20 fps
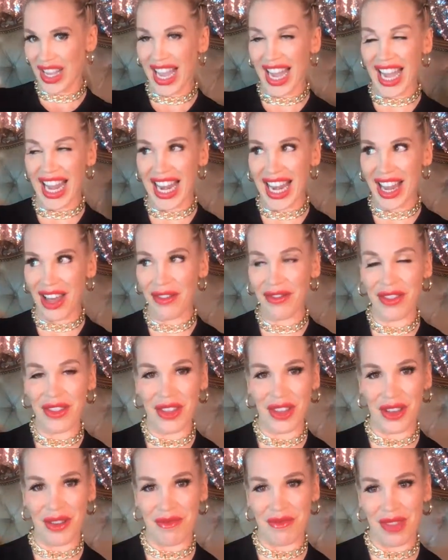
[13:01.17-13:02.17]
I love
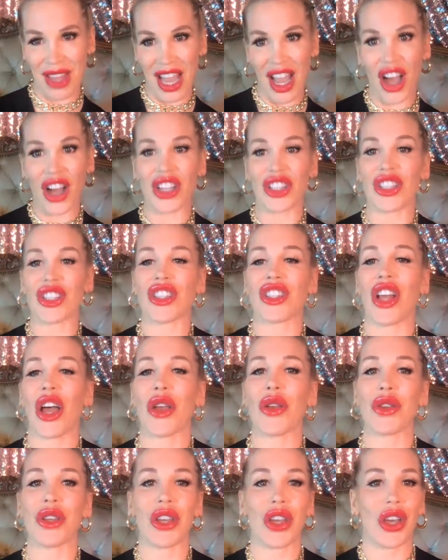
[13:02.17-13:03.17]
them. They are
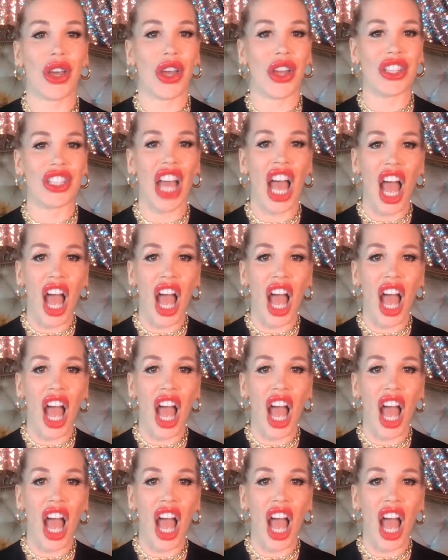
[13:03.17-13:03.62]
so good.